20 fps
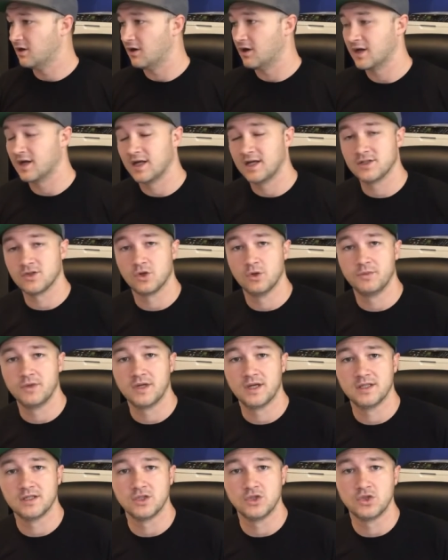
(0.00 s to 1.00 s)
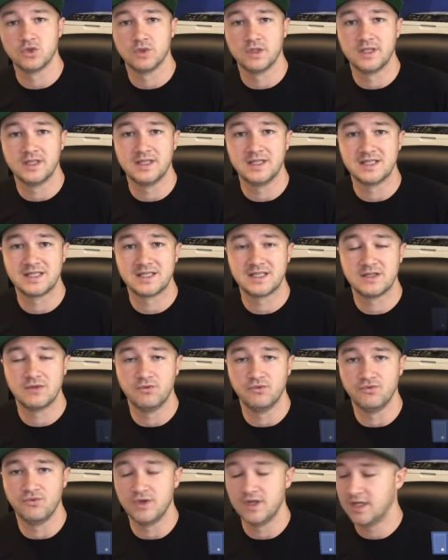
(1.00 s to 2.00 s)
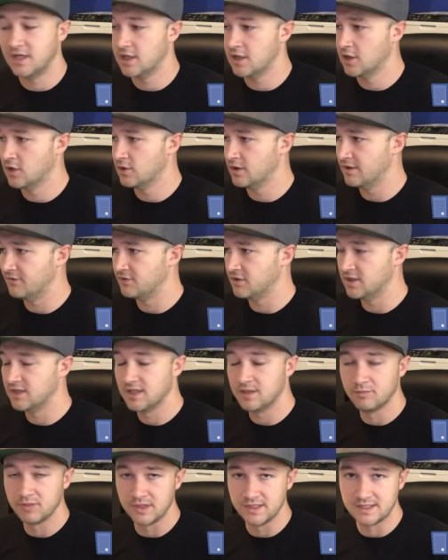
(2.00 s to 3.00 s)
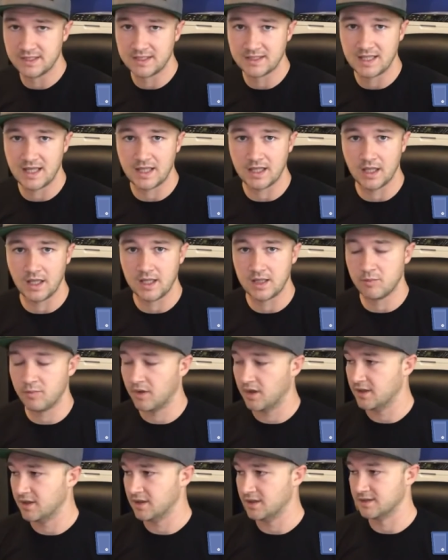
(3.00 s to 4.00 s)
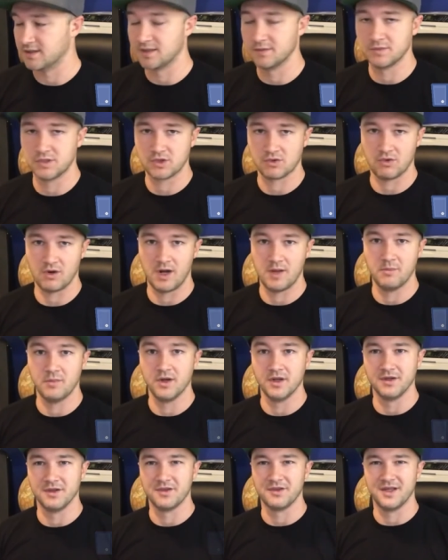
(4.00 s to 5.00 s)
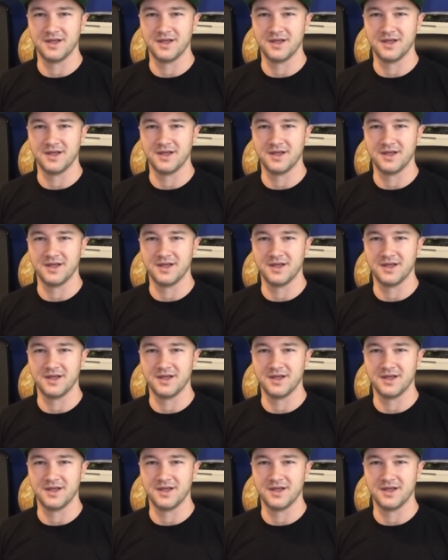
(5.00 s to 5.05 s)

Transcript: All right, guys, hope you guys enjoyed this video. If you did, please hit that like button and subscribe button.